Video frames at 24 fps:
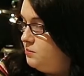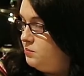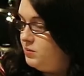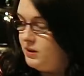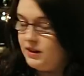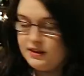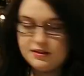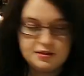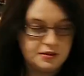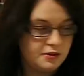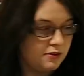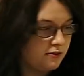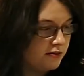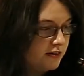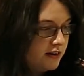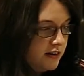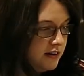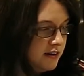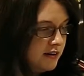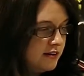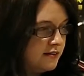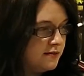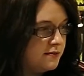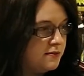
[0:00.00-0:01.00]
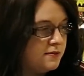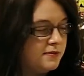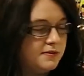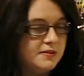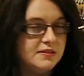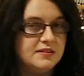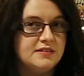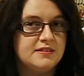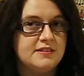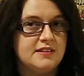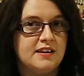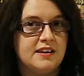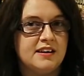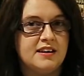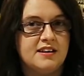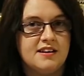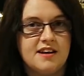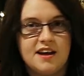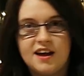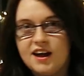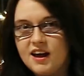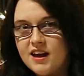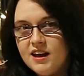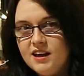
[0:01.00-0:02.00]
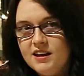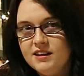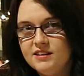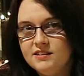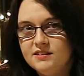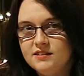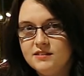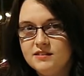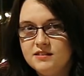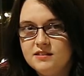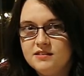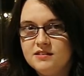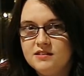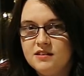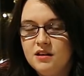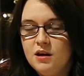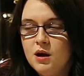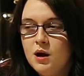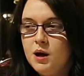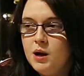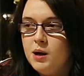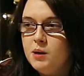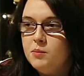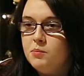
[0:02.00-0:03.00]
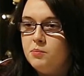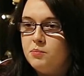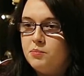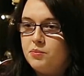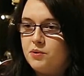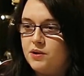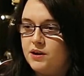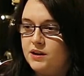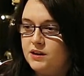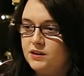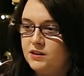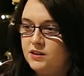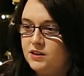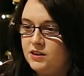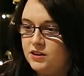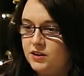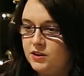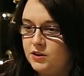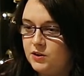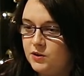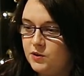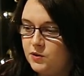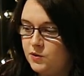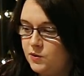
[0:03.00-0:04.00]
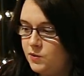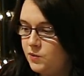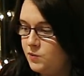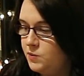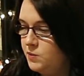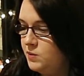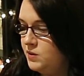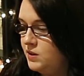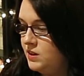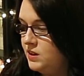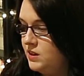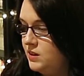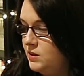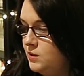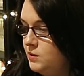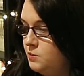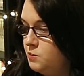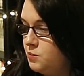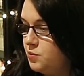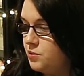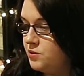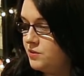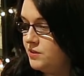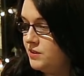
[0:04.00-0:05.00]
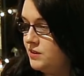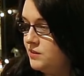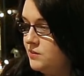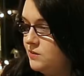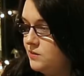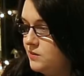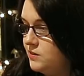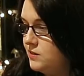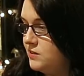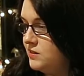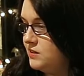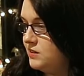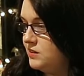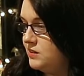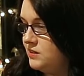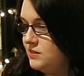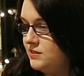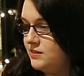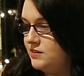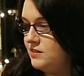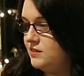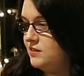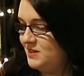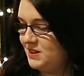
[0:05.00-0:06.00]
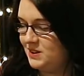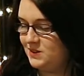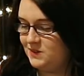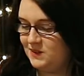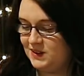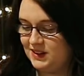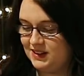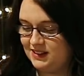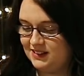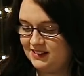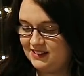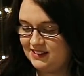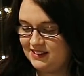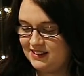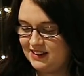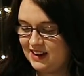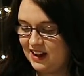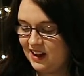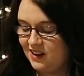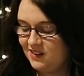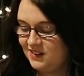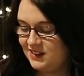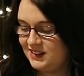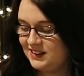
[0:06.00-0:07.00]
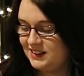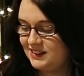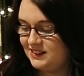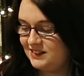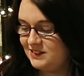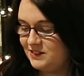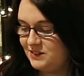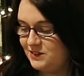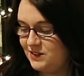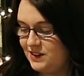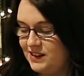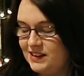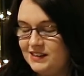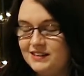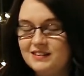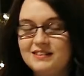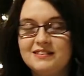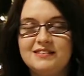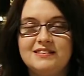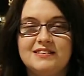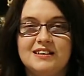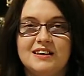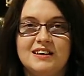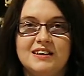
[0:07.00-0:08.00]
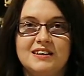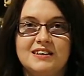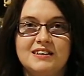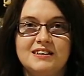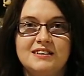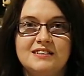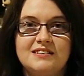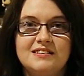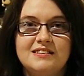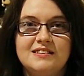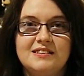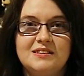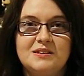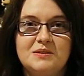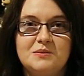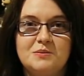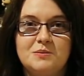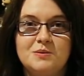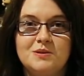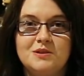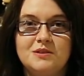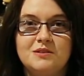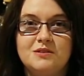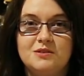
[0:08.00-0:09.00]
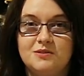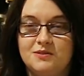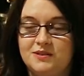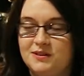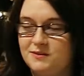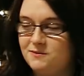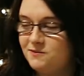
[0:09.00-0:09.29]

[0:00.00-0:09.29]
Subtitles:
plethora of second-hand, brand new, pre-ordered. Well, now I need to try and decide what to read